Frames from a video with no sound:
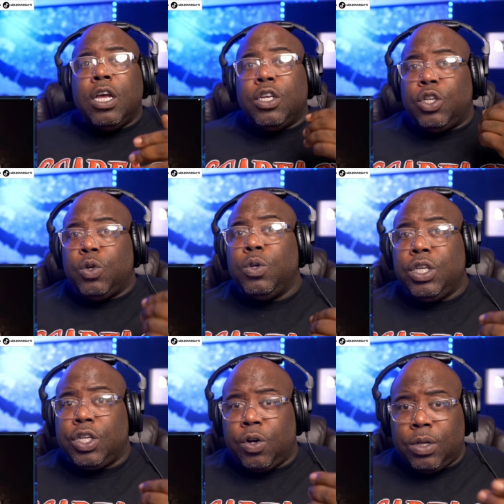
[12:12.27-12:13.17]
Soon as
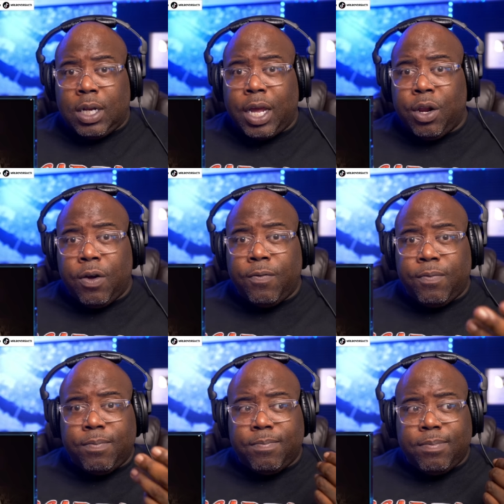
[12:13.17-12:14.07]
he turned the light
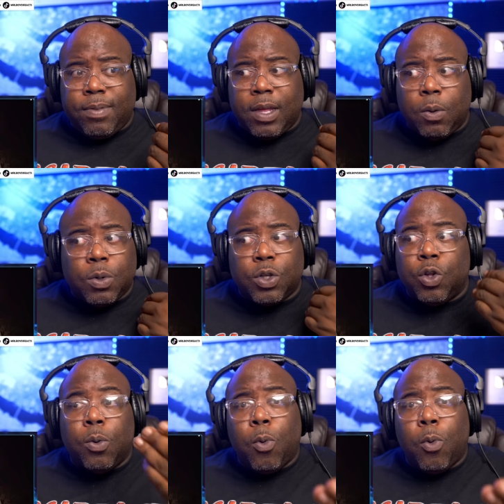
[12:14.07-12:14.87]
off, there was no more